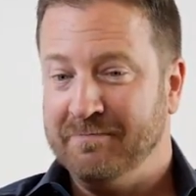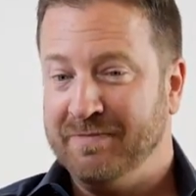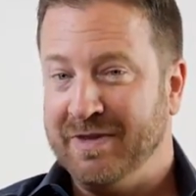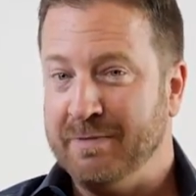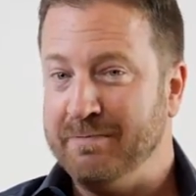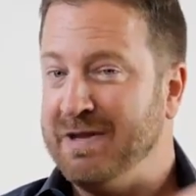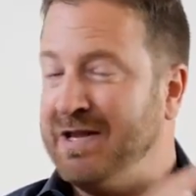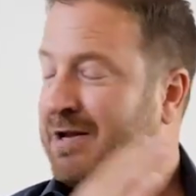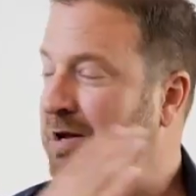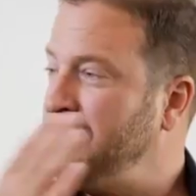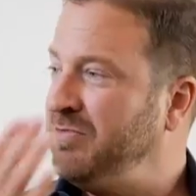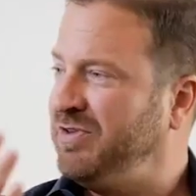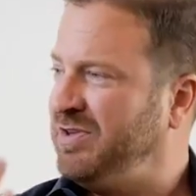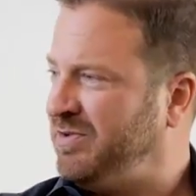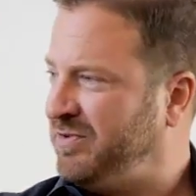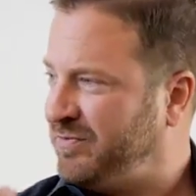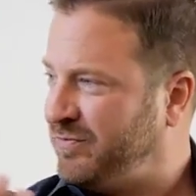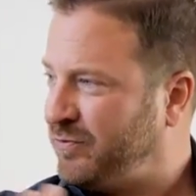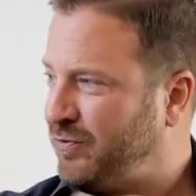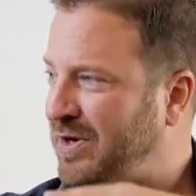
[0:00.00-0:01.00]
it becomes
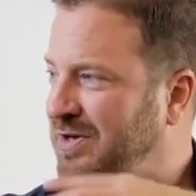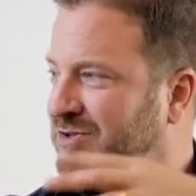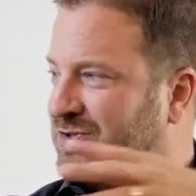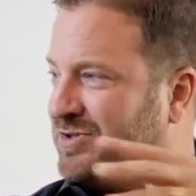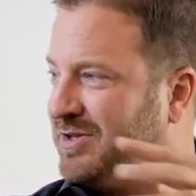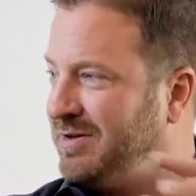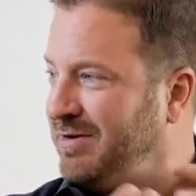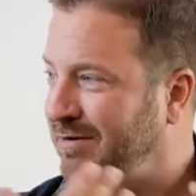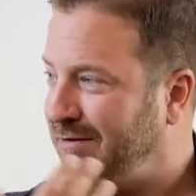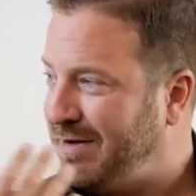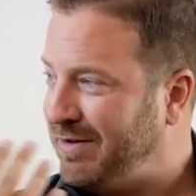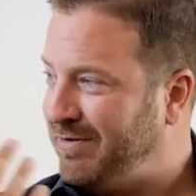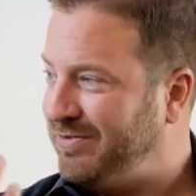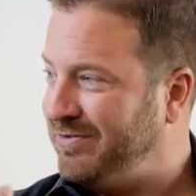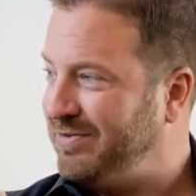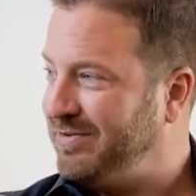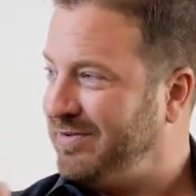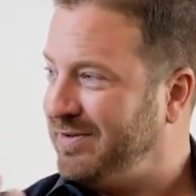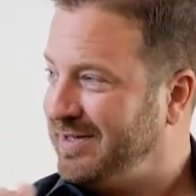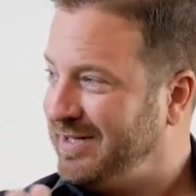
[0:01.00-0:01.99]
this
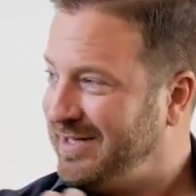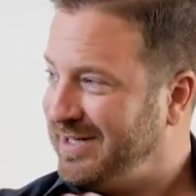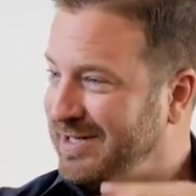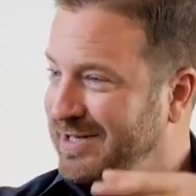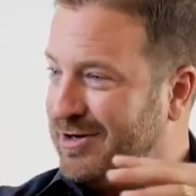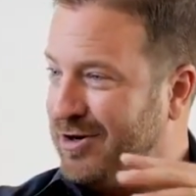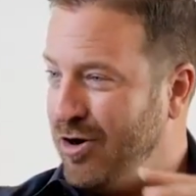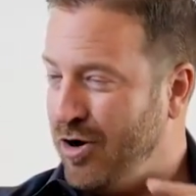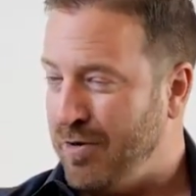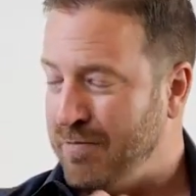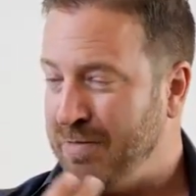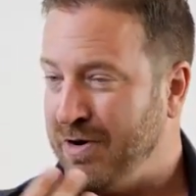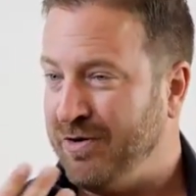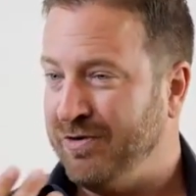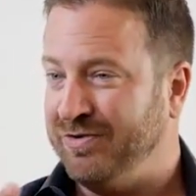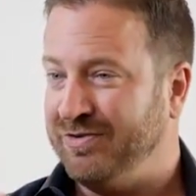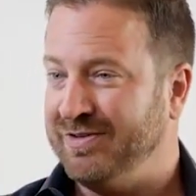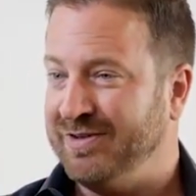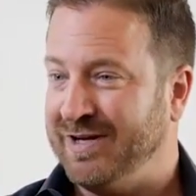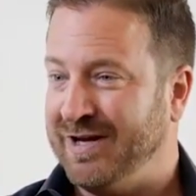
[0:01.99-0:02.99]
frictionless,
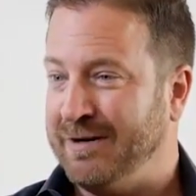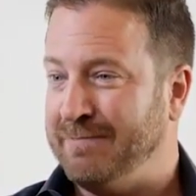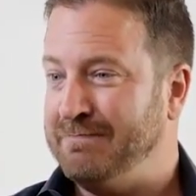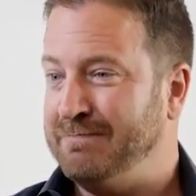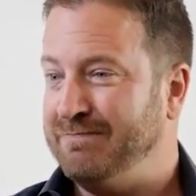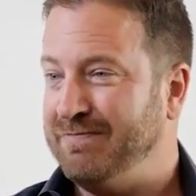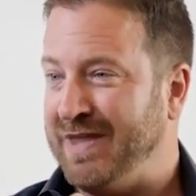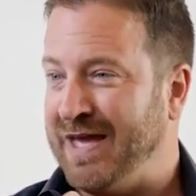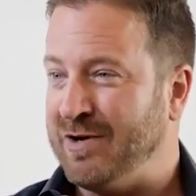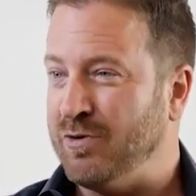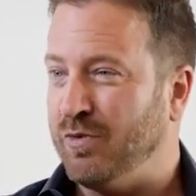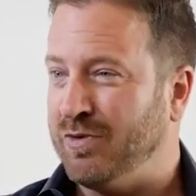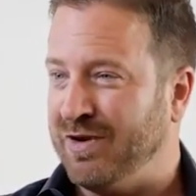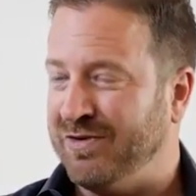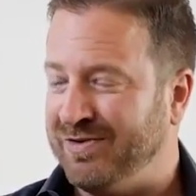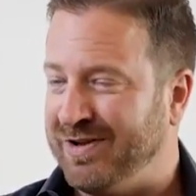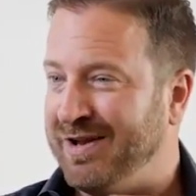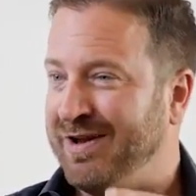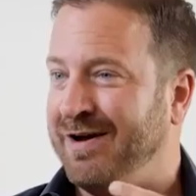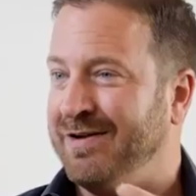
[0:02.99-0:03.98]
almost, I don't want
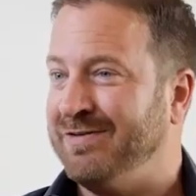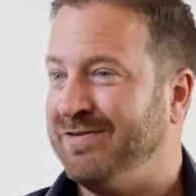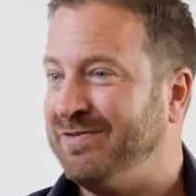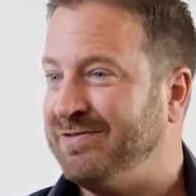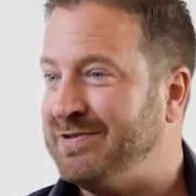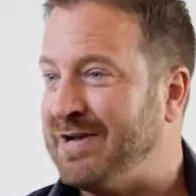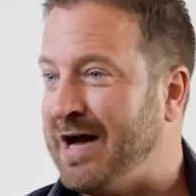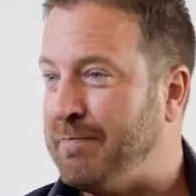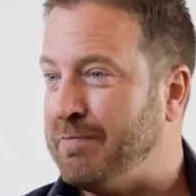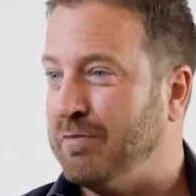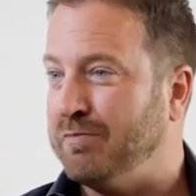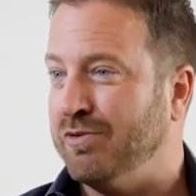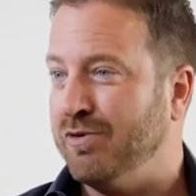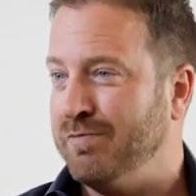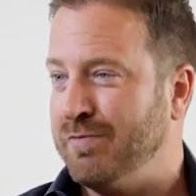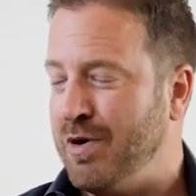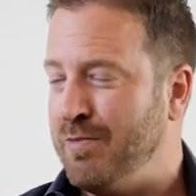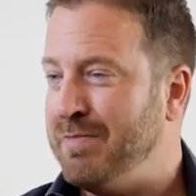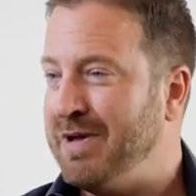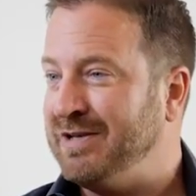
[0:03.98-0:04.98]
to say unstoppable
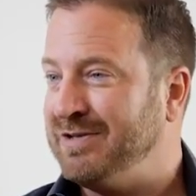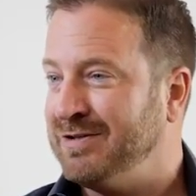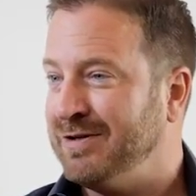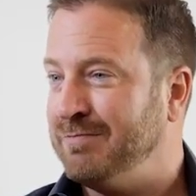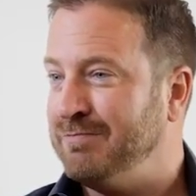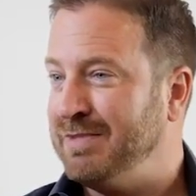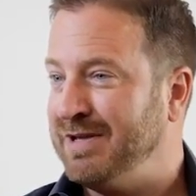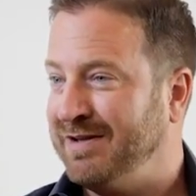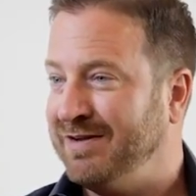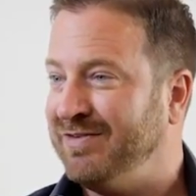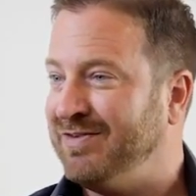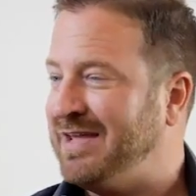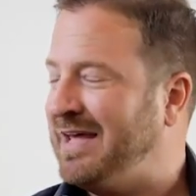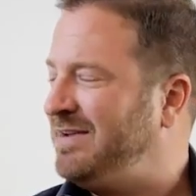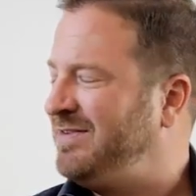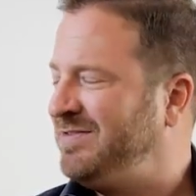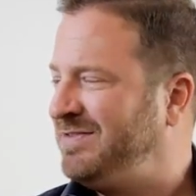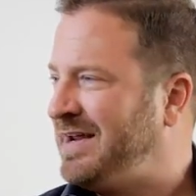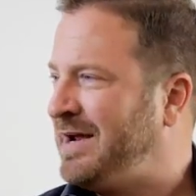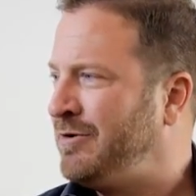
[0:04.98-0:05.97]
momentum because
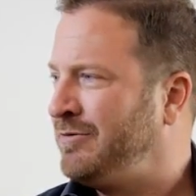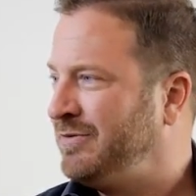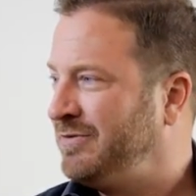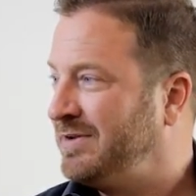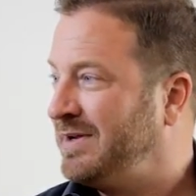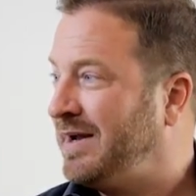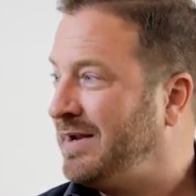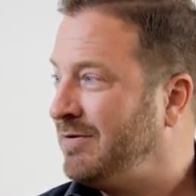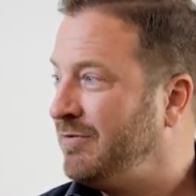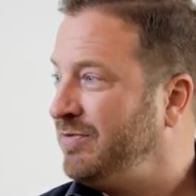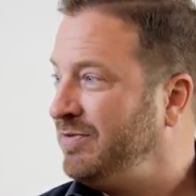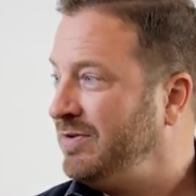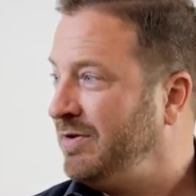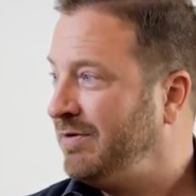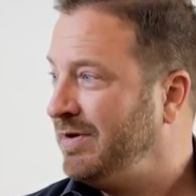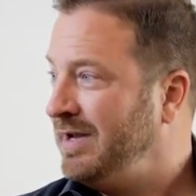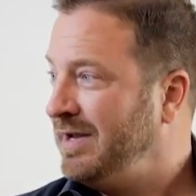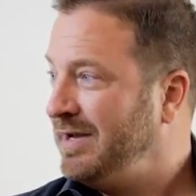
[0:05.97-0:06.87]
that sounds kind of silly,